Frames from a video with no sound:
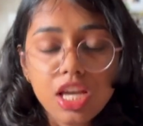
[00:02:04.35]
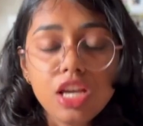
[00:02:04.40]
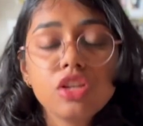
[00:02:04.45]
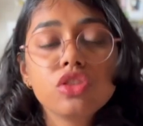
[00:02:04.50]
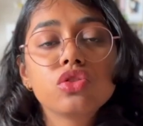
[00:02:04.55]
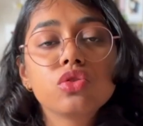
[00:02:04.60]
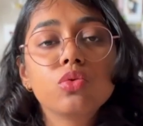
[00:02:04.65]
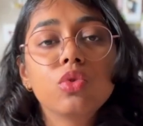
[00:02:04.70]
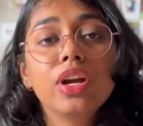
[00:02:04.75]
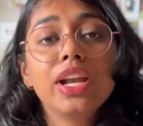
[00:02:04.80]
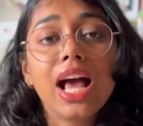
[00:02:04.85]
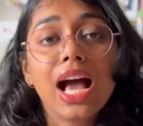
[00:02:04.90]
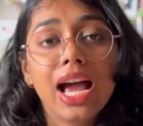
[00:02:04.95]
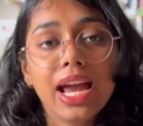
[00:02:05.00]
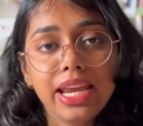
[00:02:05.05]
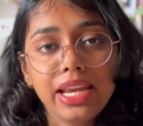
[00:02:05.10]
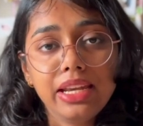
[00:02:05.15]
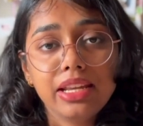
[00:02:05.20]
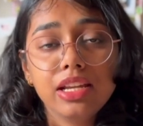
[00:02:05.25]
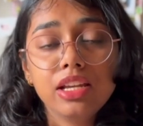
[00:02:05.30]
So what
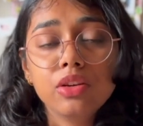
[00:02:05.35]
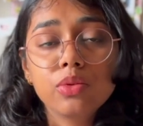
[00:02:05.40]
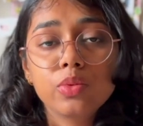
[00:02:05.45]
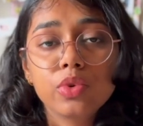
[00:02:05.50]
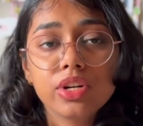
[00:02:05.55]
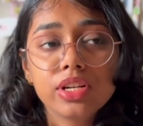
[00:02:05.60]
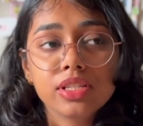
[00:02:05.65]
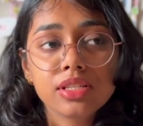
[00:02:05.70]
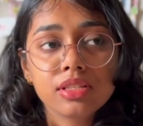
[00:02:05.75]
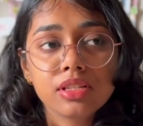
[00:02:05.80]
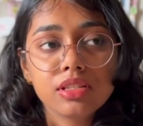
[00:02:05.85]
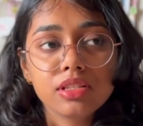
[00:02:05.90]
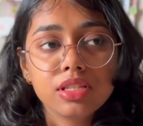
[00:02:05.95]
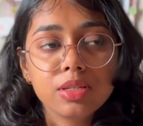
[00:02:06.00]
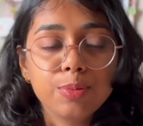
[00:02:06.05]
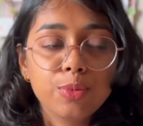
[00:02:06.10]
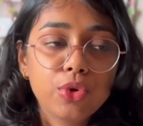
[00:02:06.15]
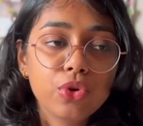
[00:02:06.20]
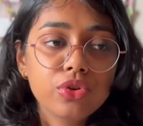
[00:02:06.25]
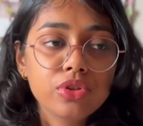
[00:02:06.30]
I did was,
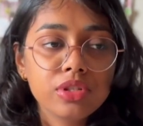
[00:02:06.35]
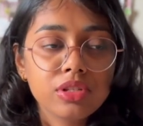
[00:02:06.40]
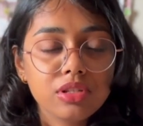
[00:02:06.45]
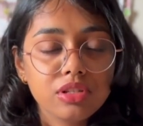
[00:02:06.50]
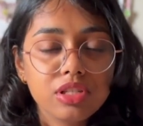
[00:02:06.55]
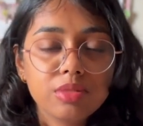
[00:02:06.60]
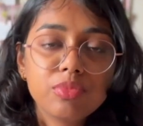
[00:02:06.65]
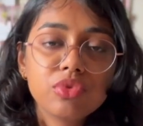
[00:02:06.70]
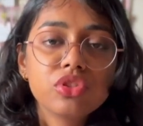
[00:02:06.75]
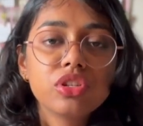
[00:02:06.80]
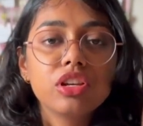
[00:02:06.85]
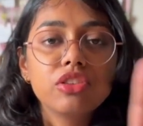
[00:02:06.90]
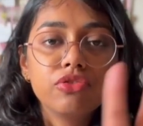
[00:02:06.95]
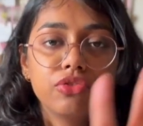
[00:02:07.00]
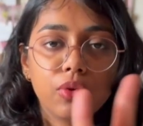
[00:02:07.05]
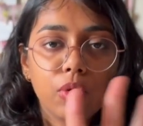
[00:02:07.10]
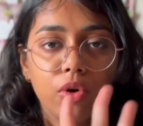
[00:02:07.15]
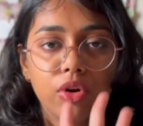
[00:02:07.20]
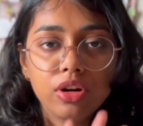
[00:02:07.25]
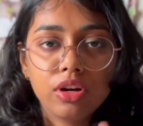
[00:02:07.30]
suppose there are
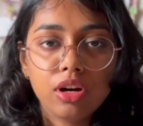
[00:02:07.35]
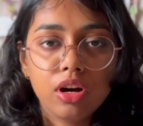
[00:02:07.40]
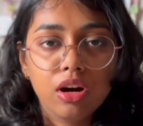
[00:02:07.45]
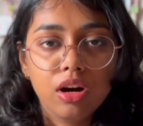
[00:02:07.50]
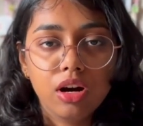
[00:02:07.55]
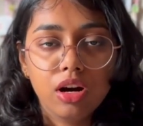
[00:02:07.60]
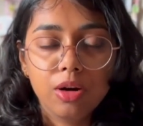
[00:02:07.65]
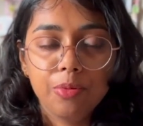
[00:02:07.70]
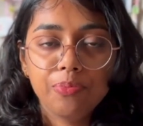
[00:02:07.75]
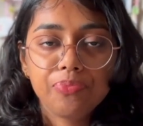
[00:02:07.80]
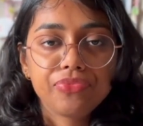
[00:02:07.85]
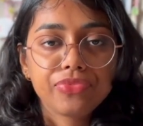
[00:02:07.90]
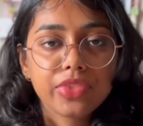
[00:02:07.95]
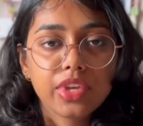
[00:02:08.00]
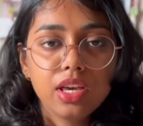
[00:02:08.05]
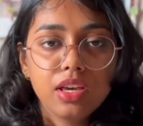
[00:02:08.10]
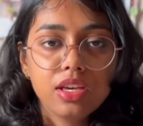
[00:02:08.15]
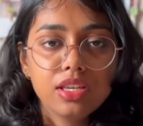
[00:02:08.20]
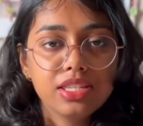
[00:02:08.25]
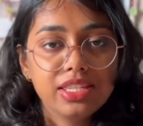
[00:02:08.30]
4
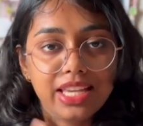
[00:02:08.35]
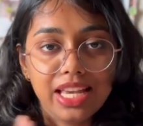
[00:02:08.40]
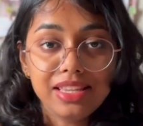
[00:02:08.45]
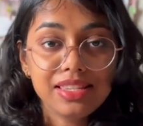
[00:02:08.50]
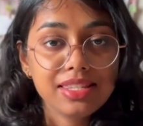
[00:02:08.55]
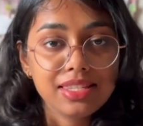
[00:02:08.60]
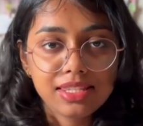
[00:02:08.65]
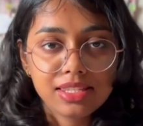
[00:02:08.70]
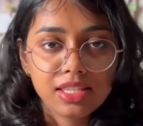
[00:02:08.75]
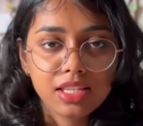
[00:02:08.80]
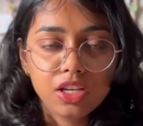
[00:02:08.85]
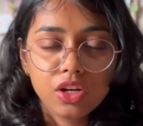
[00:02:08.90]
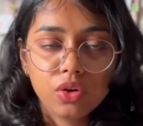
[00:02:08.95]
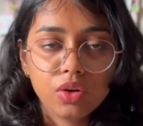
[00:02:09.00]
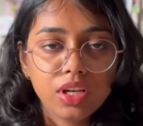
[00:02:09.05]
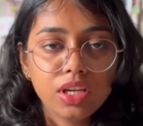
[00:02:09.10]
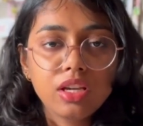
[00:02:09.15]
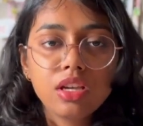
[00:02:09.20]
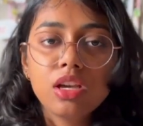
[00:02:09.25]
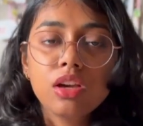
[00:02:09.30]
sets.
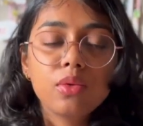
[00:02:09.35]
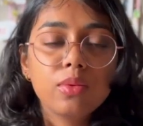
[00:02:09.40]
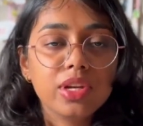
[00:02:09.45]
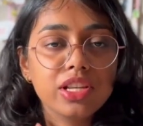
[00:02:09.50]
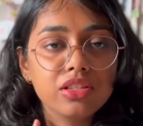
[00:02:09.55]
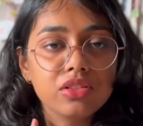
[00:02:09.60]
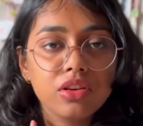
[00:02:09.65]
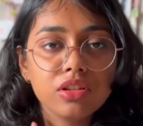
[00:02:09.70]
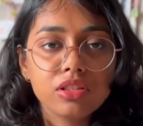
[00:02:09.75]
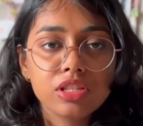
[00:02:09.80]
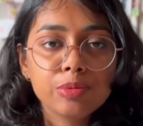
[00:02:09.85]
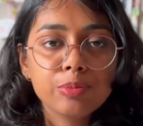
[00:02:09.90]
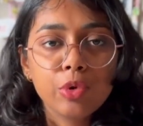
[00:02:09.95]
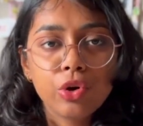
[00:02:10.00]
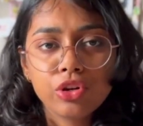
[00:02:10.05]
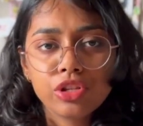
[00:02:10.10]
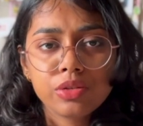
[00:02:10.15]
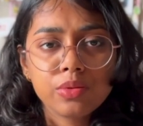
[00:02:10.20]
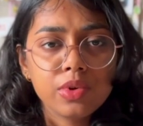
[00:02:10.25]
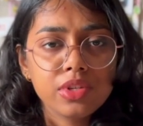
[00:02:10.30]
Okay, one is on
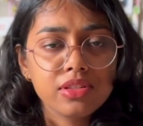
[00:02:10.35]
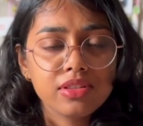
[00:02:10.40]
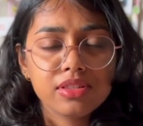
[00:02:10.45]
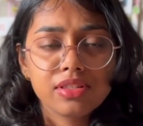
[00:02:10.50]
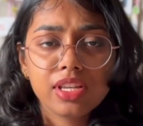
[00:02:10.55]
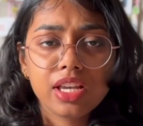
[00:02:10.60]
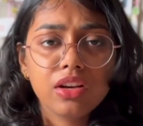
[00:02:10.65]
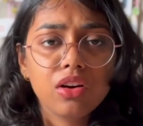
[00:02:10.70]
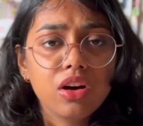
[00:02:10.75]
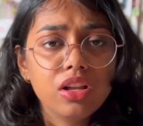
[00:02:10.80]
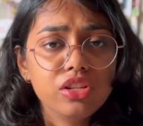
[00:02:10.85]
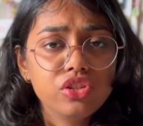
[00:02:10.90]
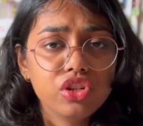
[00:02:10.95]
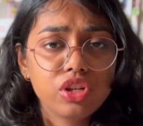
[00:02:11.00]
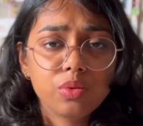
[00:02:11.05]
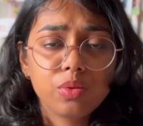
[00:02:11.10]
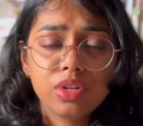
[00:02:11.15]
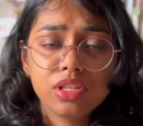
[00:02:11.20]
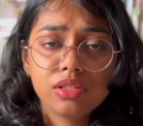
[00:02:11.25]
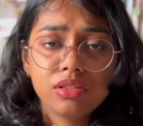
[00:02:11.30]
sports, one's on
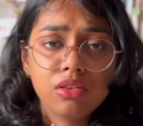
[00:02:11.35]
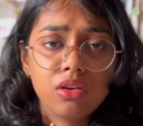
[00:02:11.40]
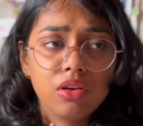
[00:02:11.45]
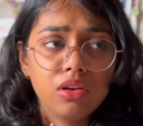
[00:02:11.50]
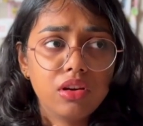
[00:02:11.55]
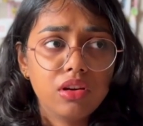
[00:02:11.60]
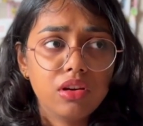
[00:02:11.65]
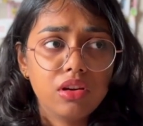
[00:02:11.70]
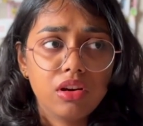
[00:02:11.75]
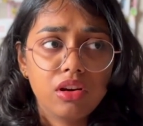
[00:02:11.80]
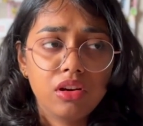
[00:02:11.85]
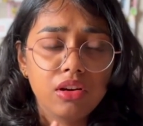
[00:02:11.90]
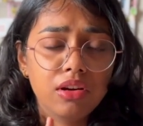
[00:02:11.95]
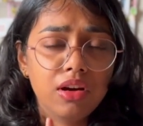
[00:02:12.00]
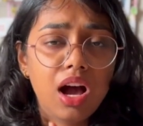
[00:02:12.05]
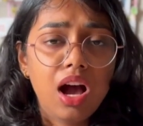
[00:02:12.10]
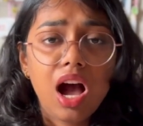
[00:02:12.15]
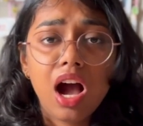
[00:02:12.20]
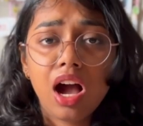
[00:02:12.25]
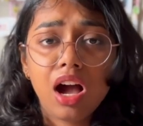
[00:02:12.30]
psychology, one's on
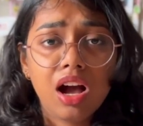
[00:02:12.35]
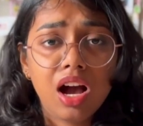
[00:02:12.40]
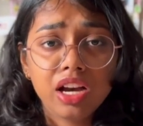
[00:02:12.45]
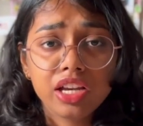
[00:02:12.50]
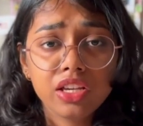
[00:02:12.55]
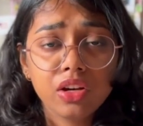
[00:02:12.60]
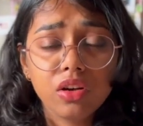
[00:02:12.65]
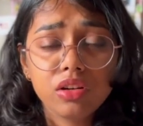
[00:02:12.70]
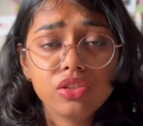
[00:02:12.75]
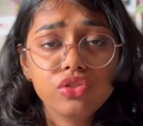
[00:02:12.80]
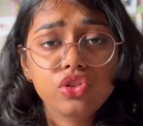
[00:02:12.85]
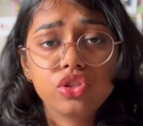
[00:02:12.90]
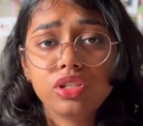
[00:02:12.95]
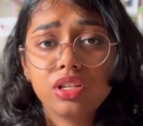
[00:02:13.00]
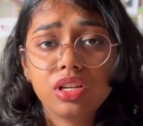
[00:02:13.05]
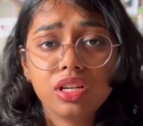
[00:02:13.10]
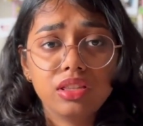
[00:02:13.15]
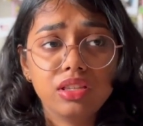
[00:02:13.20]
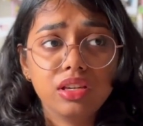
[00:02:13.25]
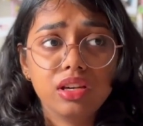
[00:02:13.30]

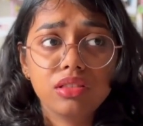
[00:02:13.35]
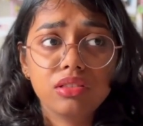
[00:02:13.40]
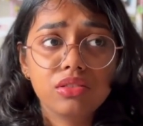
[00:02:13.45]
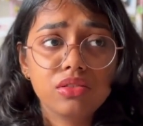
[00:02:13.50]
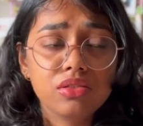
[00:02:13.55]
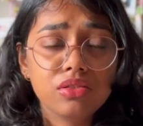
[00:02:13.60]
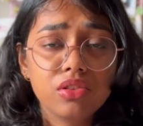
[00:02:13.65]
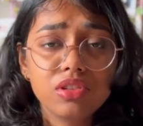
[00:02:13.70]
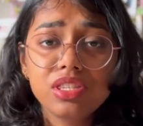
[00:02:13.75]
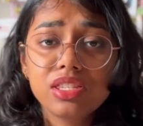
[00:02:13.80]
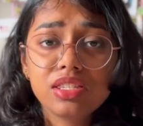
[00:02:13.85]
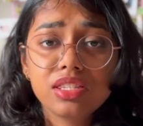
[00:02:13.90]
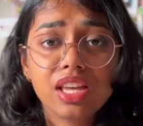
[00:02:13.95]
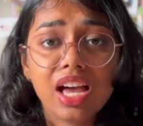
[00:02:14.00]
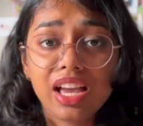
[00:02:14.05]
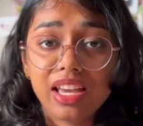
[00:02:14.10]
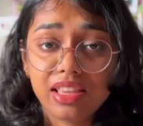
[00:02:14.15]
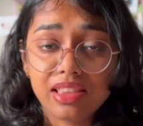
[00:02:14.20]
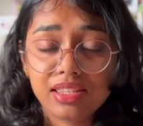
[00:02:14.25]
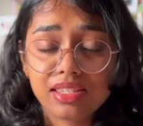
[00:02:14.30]
archaeology, and the other is on
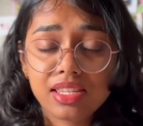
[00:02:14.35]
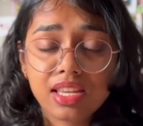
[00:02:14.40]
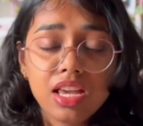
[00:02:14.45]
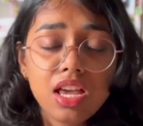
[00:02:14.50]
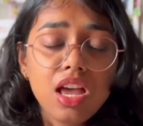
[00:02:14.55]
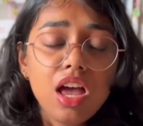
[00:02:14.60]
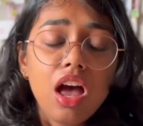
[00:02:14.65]
science.